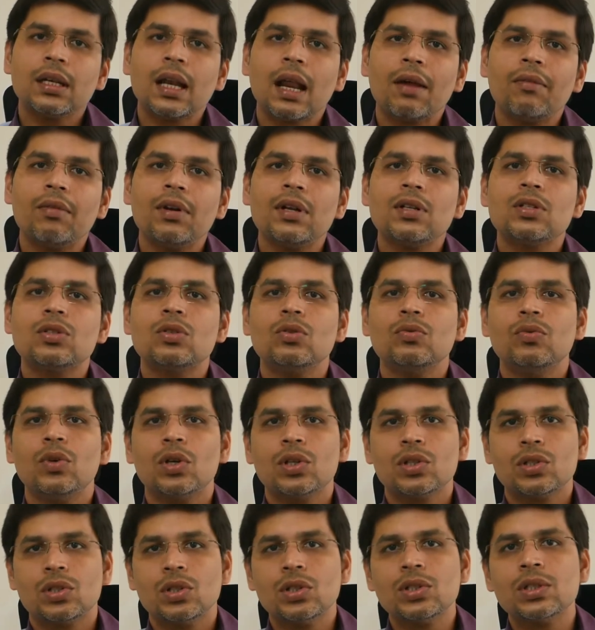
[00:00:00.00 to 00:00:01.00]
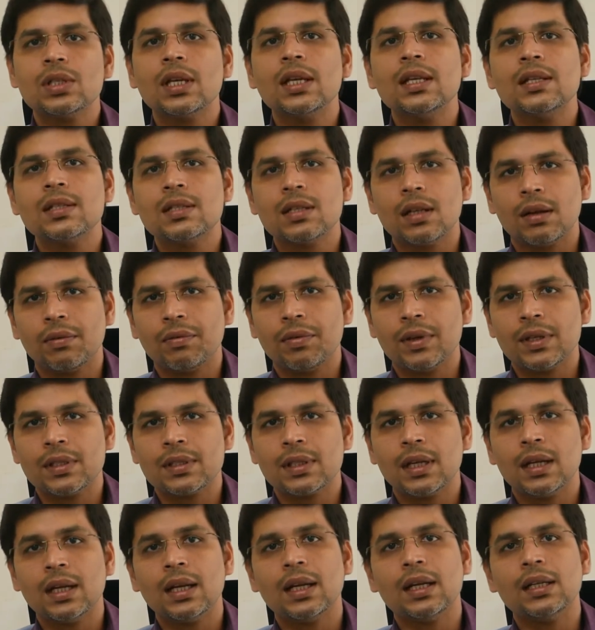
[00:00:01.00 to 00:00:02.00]
travels towards the skin surface,
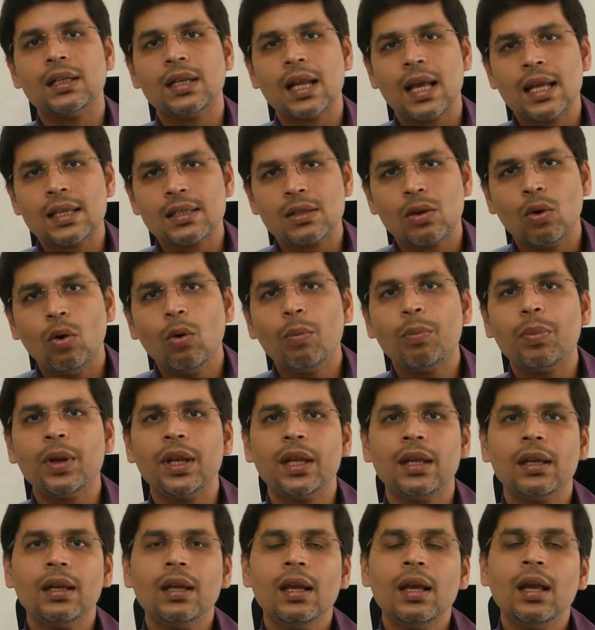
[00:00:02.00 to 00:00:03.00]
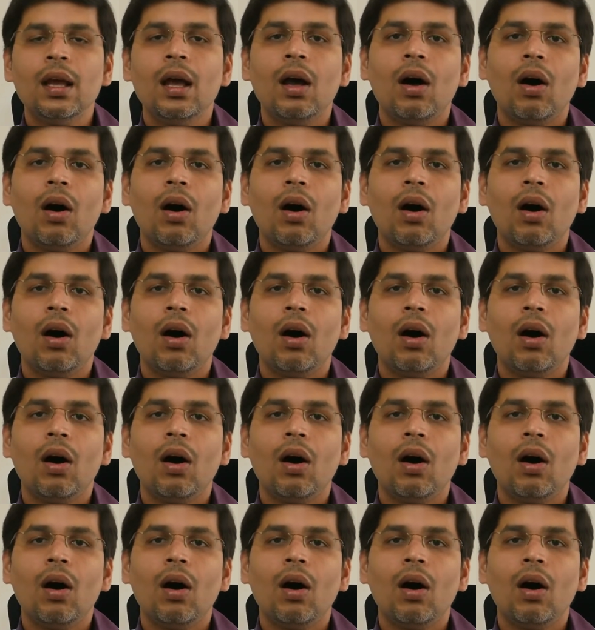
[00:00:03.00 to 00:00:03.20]
and it has an opening